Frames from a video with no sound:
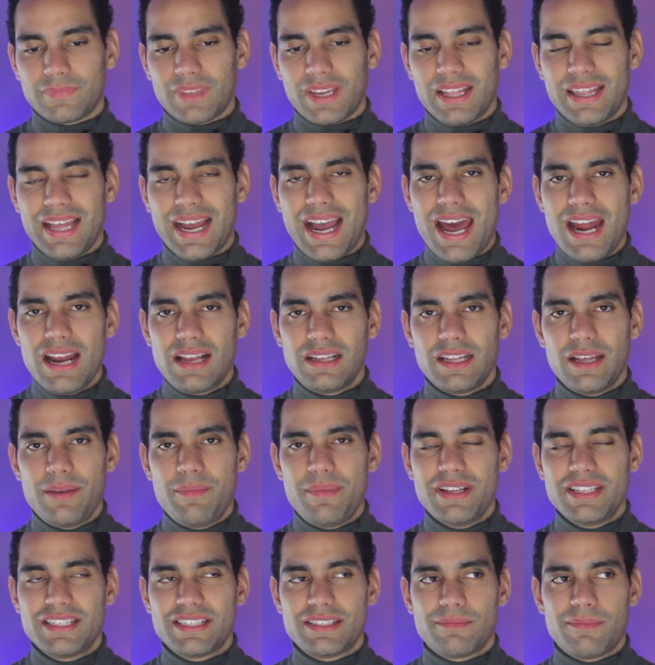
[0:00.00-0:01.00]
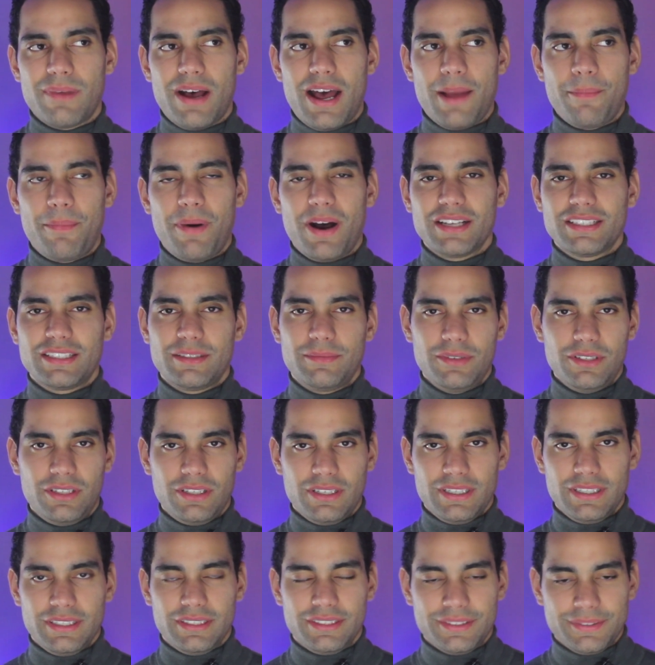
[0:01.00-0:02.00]
That kind of limits my
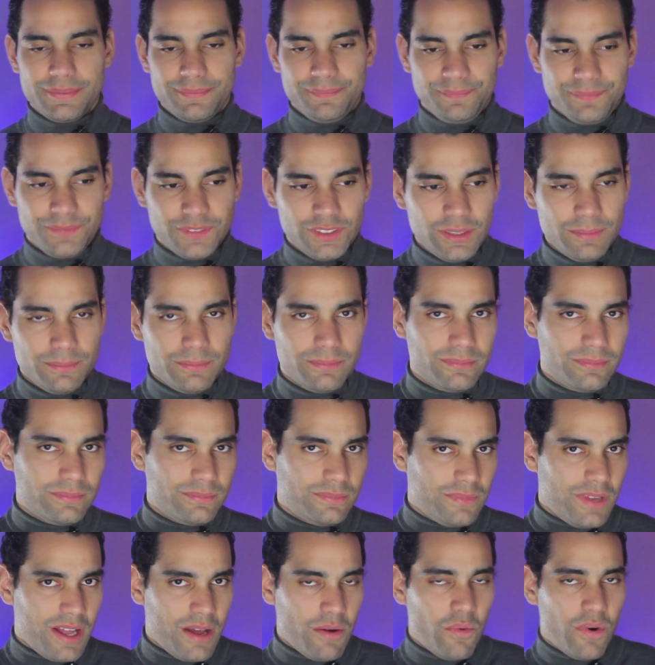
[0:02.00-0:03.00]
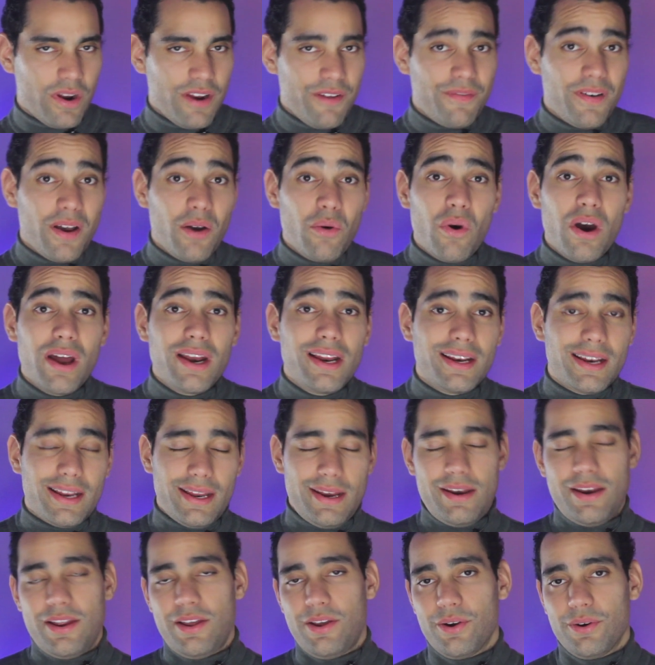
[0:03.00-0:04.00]
possibilities. So what if I wanted
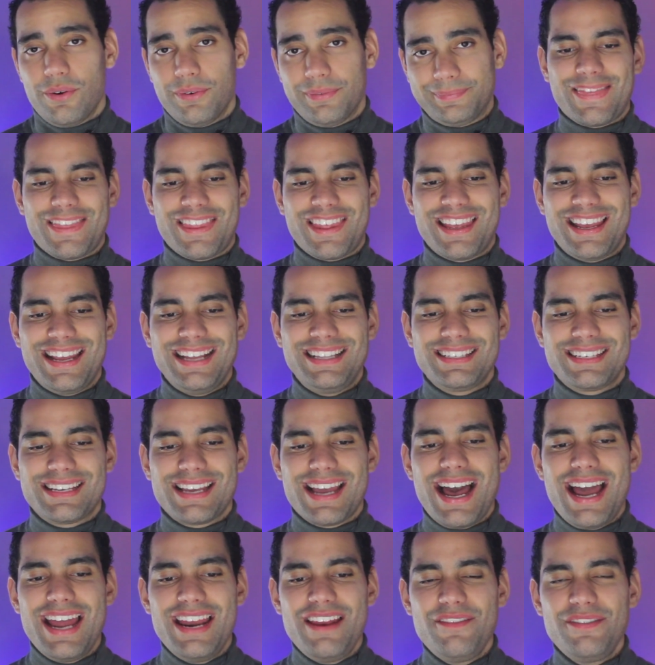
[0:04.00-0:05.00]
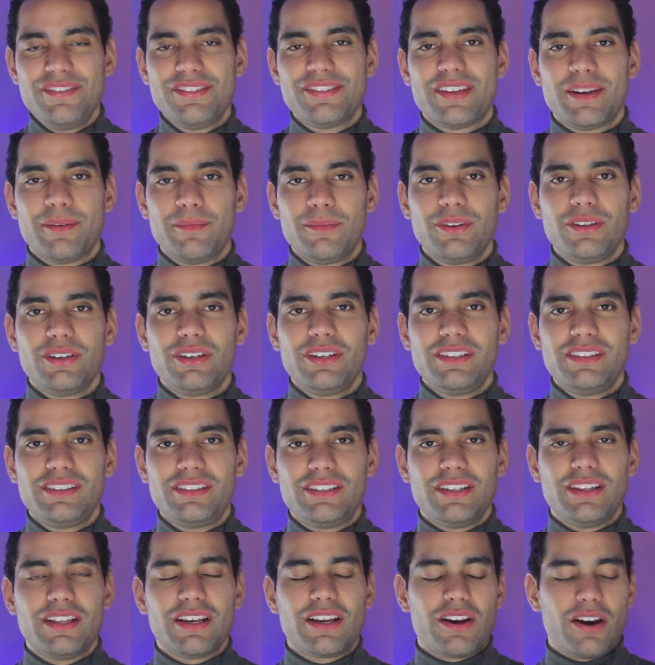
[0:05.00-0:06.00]
it new? It's kind of similar
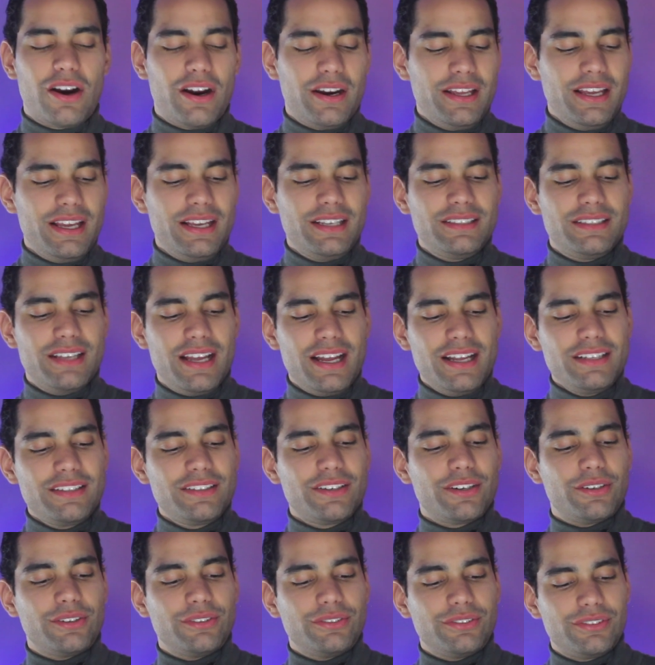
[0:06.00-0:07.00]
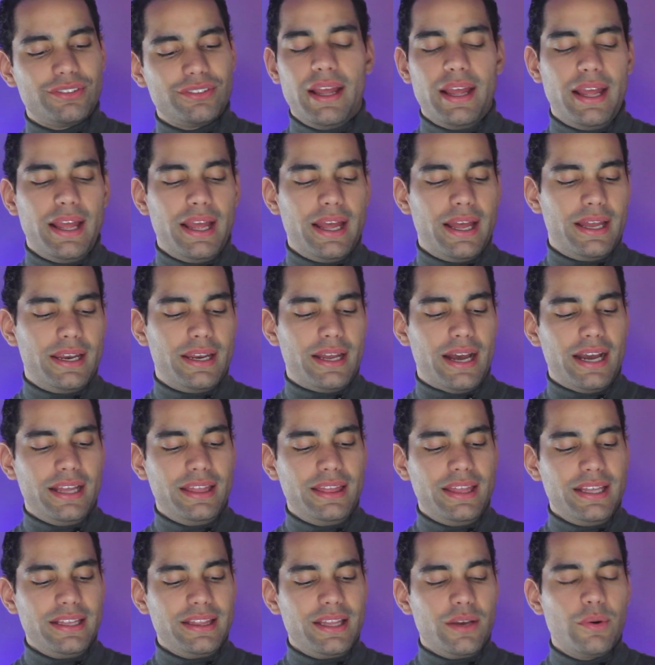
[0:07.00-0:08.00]
to the Cartier Santos, and I
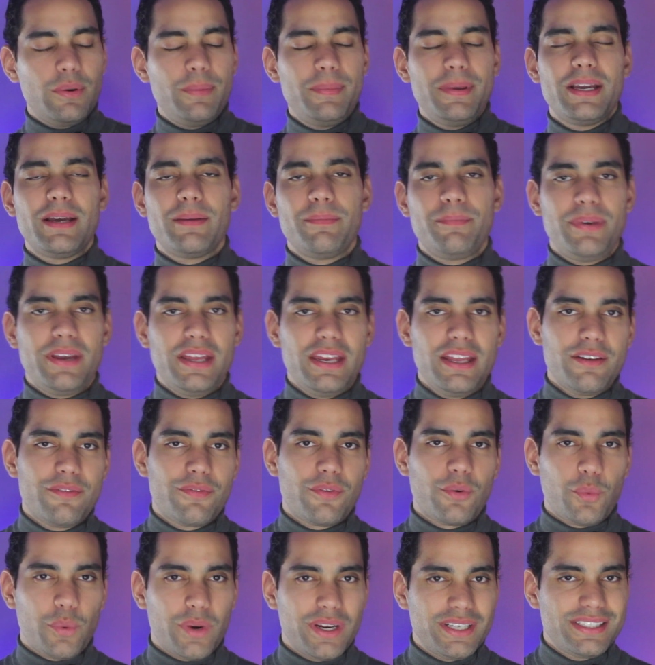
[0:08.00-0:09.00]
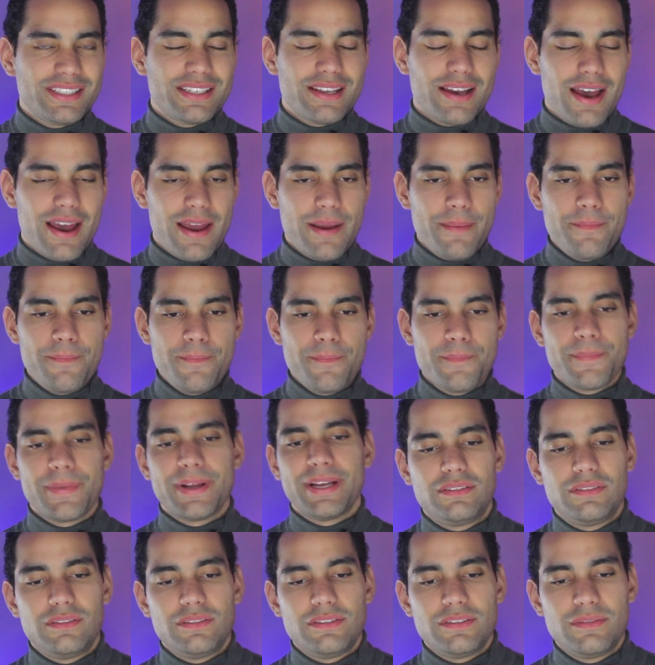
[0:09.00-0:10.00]
think they would be competing for wrist time.
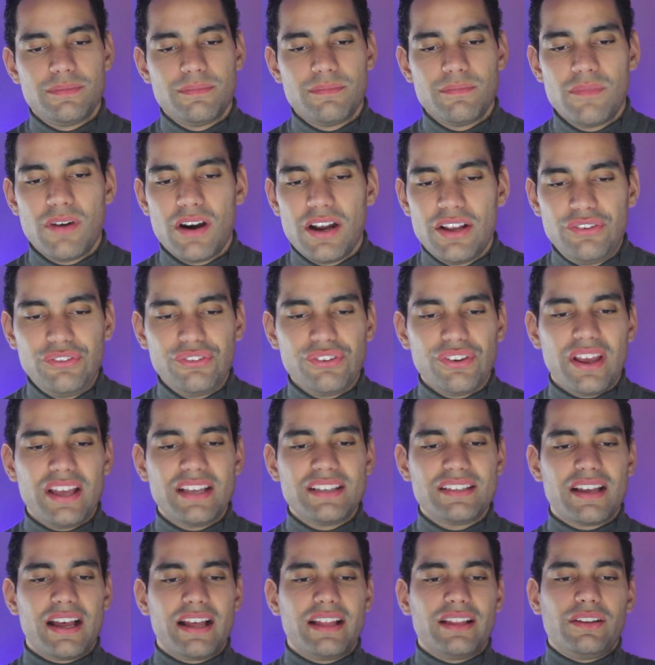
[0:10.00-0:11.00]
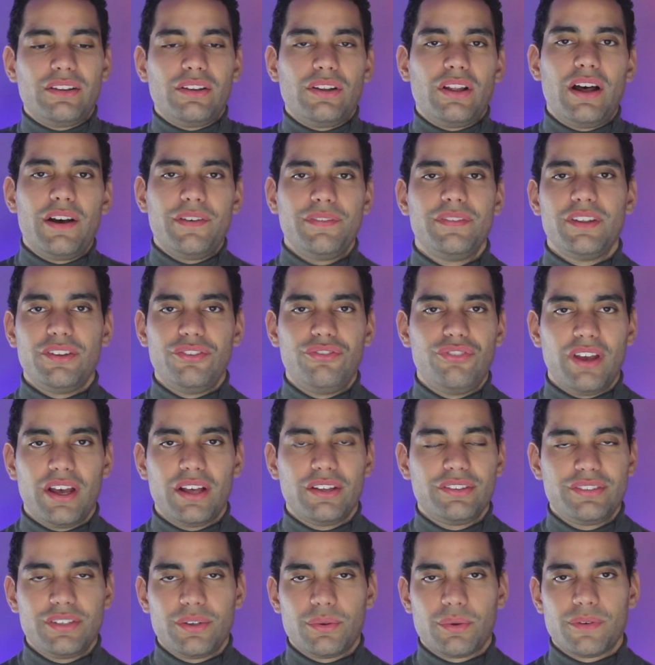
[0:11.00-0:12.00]
As much as I love the
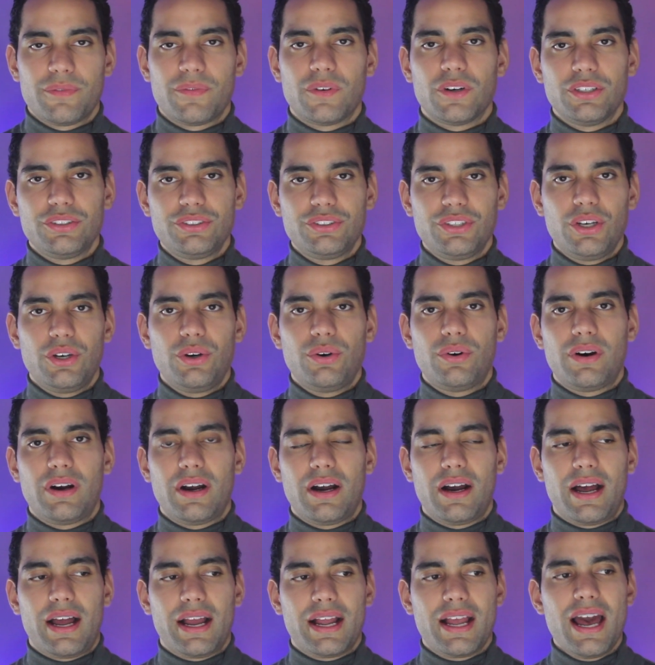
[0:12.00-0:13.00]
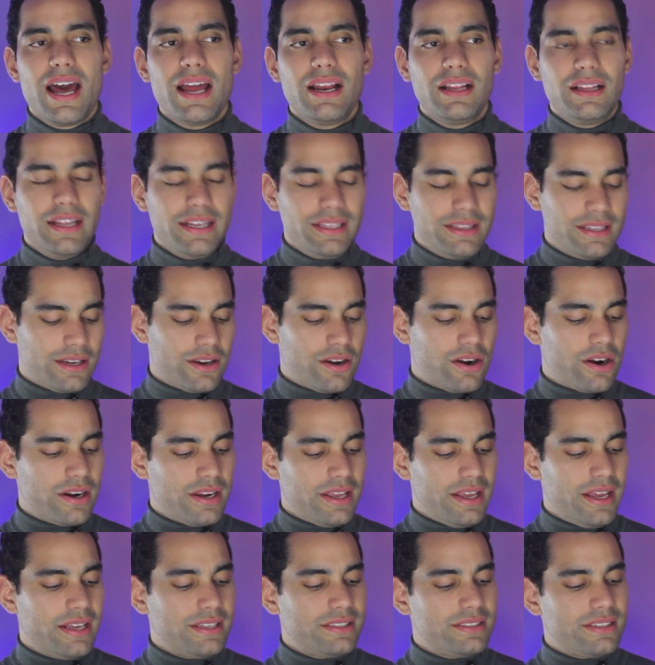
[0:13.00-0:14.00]
JLC Reverso, I kind of like the
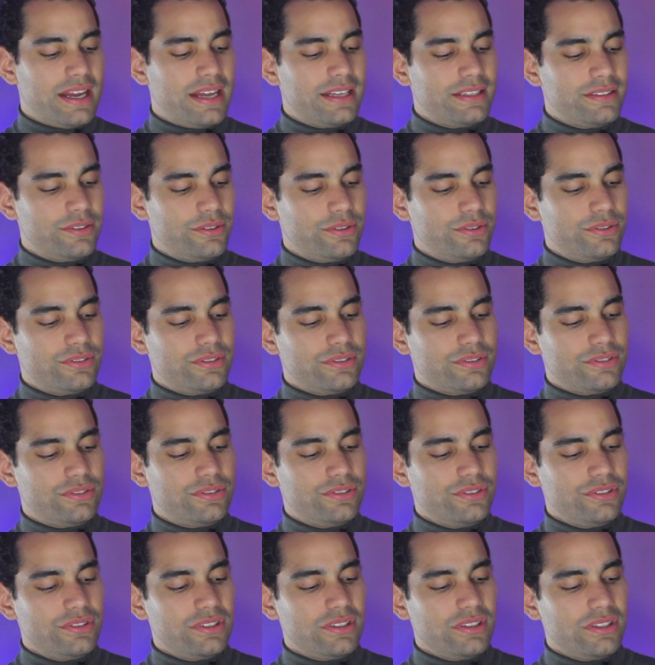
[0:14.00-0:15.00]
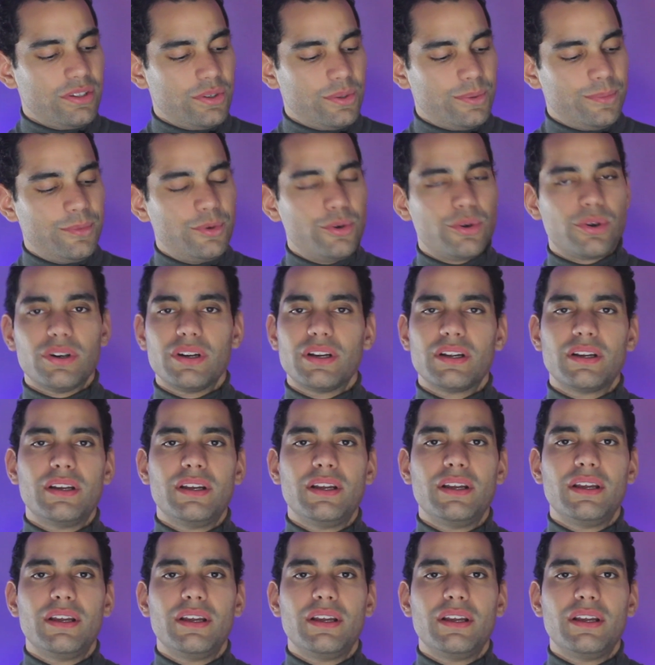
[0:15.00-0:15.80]
Cartier Santos just a little more.